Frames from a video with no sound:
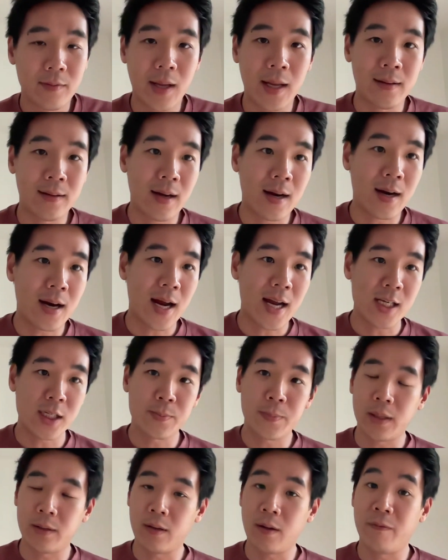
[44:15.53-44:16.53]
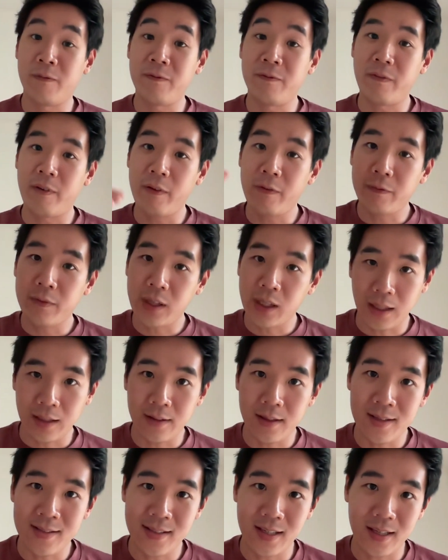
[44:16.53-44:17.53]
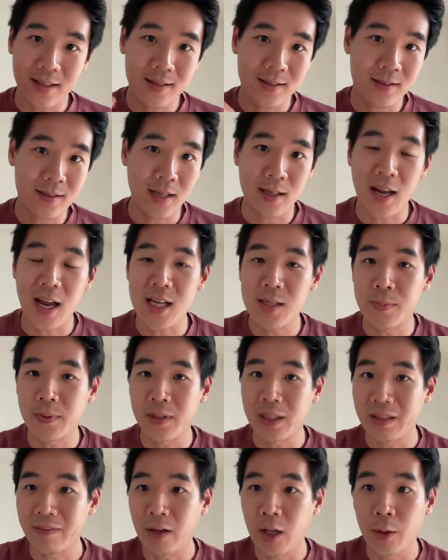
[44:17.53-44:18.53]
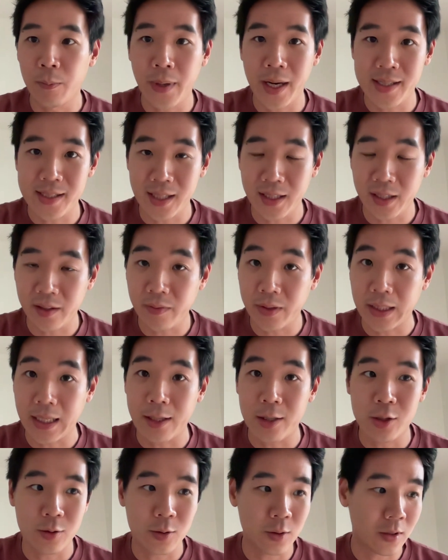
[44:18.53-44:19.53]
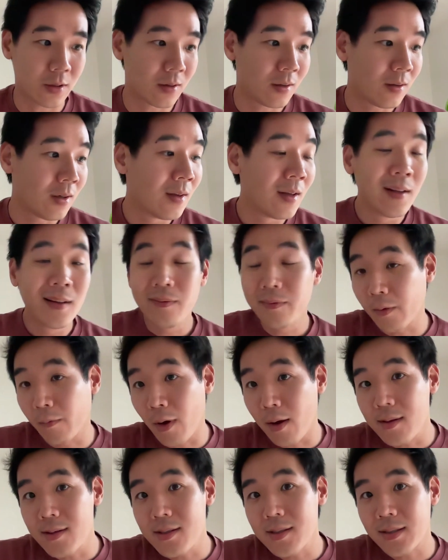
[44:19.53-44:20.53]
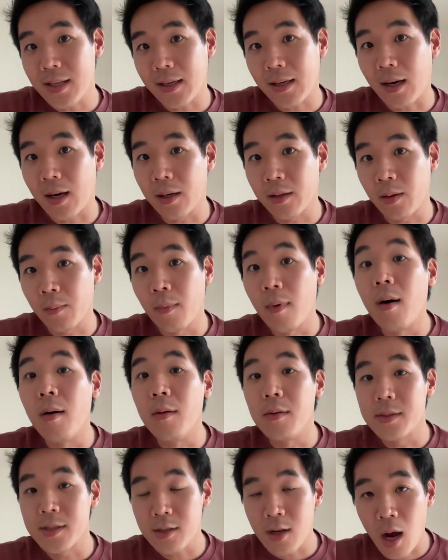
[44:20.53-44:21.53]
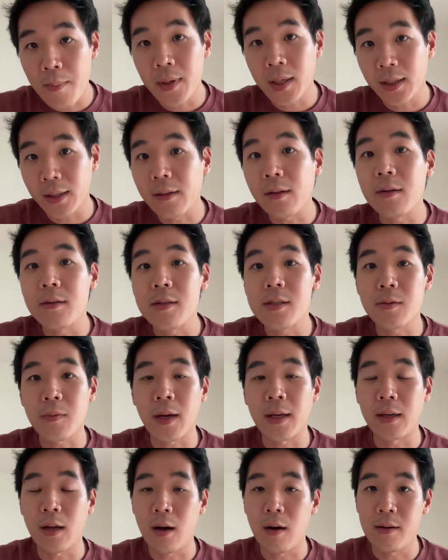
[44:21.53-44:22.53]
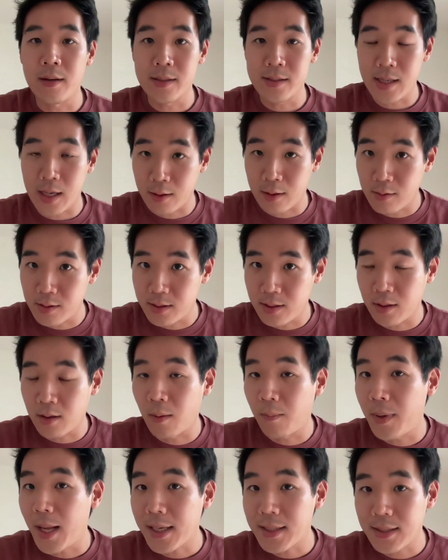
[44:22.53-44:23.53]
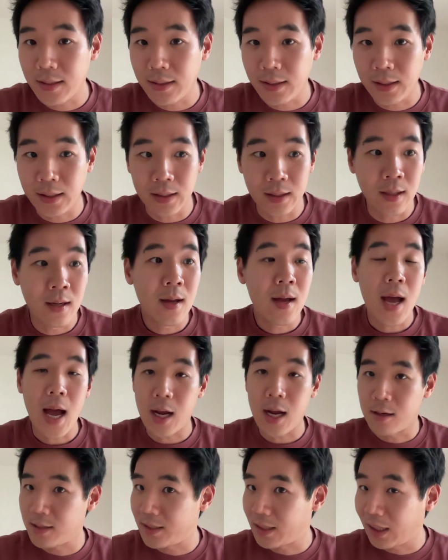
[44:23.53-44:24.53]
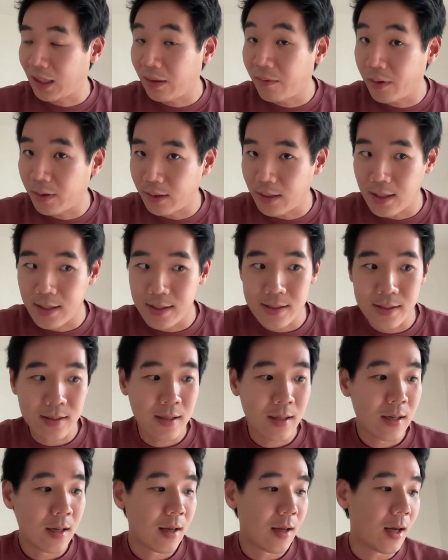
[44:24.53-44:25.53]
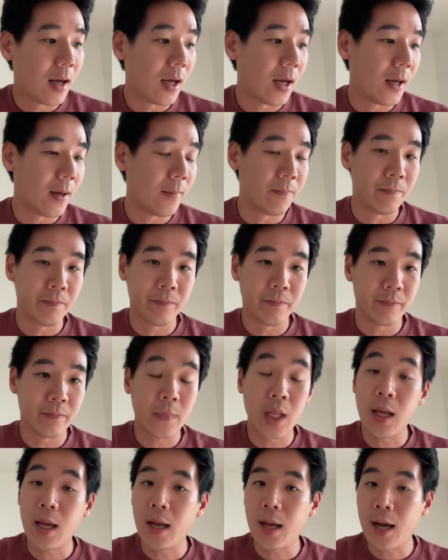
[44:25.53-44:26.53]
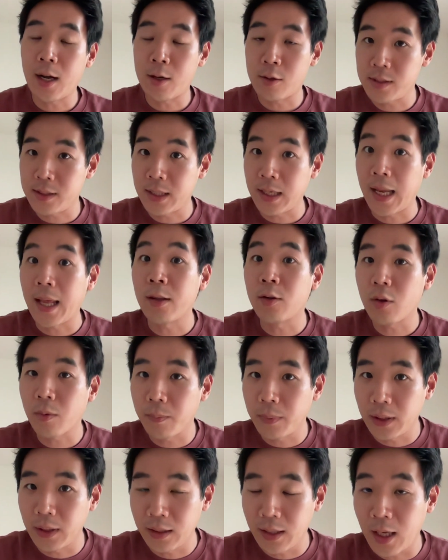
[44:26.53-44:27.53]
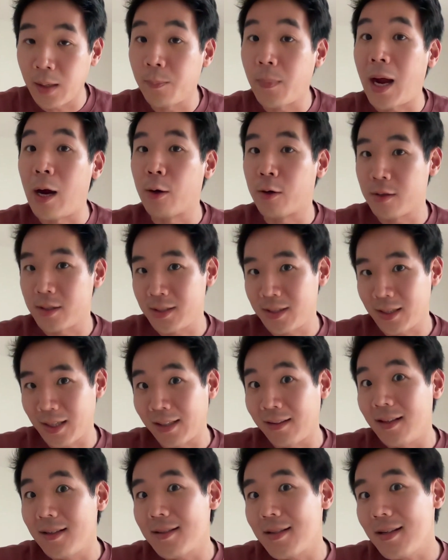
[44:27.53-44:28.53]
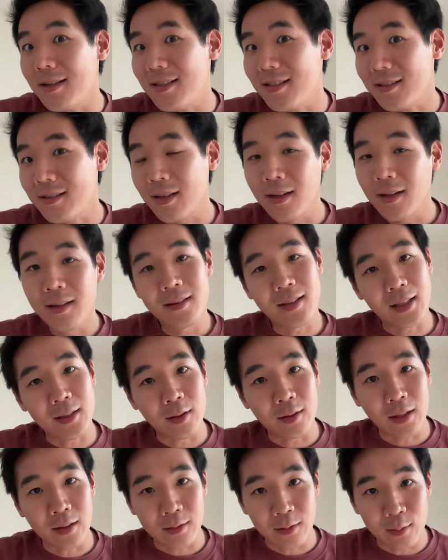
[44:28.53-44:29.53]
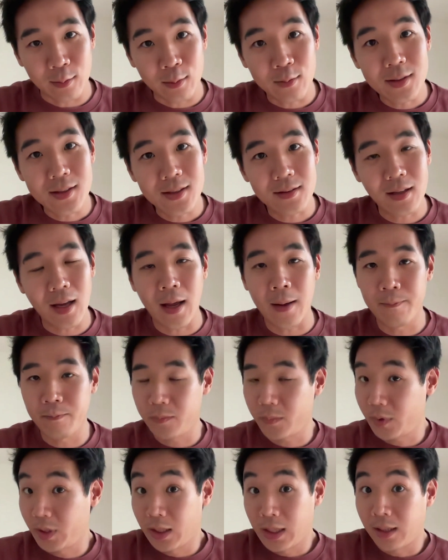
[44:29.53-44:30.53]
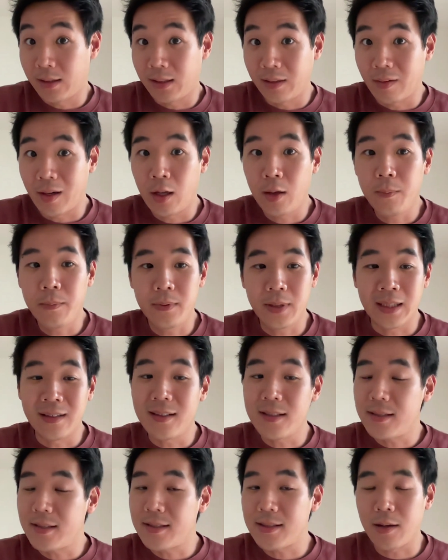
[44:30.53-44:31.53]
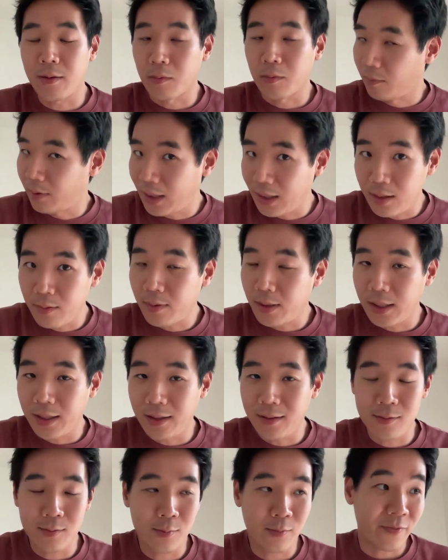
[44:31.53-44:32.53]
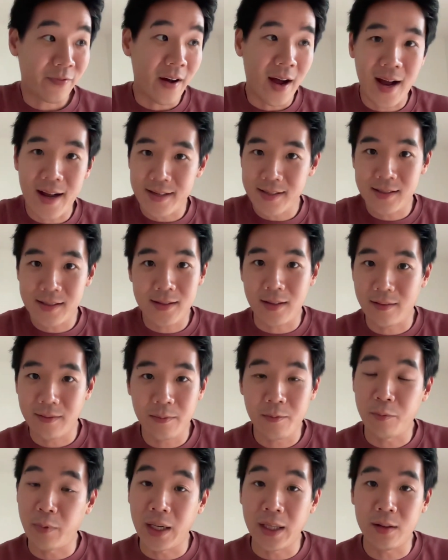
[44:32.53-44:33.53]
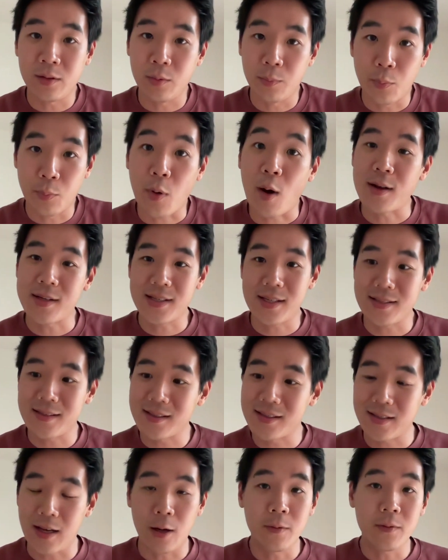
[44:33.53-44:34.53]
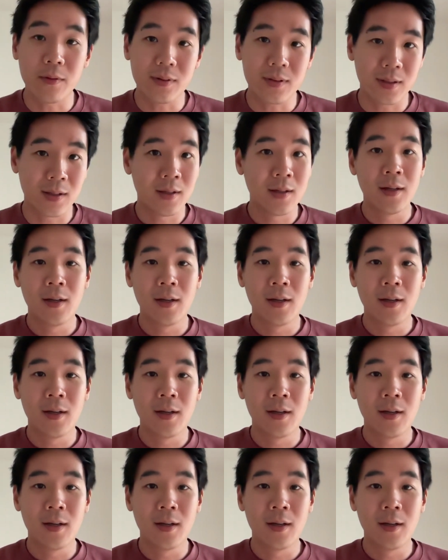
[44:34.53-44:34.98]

there has been 50 indices that has been developed by scientific literature. The ones that are the most commonly used right now is acoustic complexity, acoustic evenness, acoustic entropy, and bioacoustic indices that you can use and you can develop. Indices are really, really fast way to process sound.